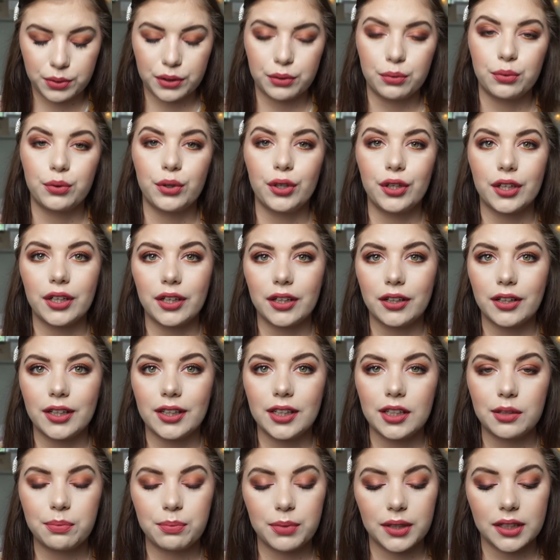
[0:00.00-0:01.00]
be working
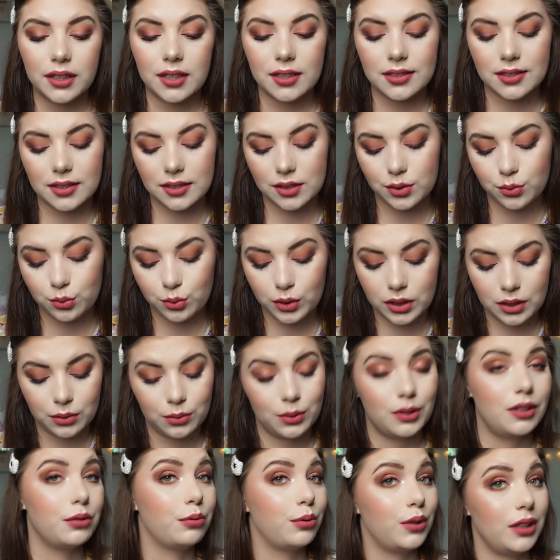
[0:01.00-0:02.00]
on it because it's really
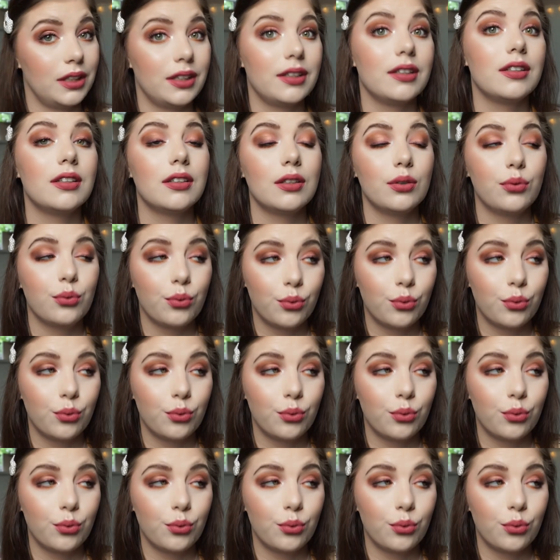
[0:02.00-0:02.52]
really really